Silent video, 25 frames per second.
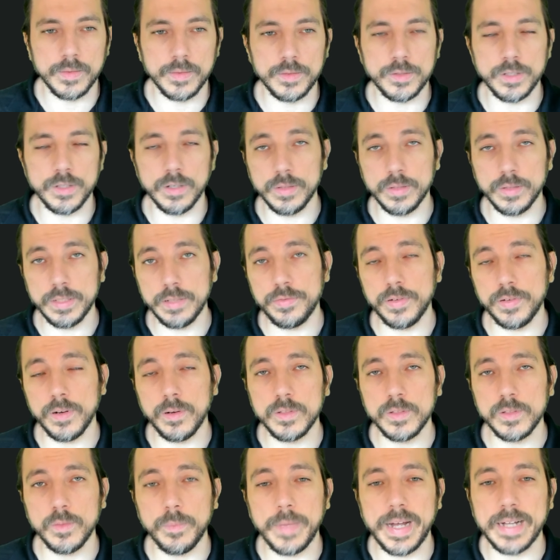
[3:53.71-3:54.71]
So the
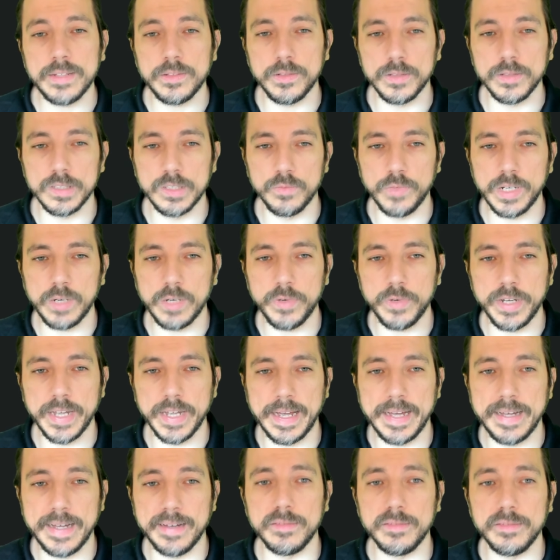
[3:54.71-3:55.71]
fold method, when we
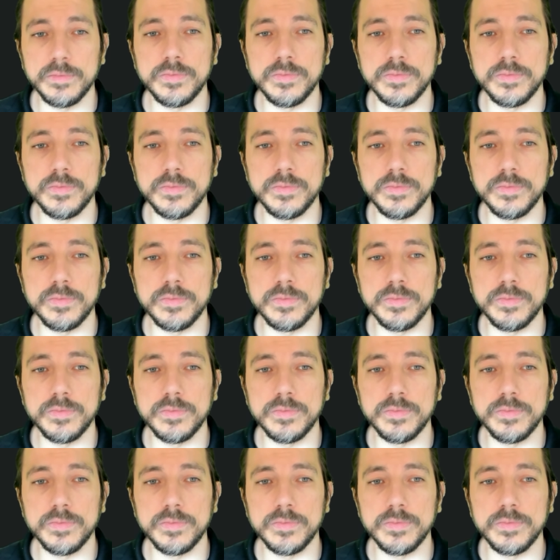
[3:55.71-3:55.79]
have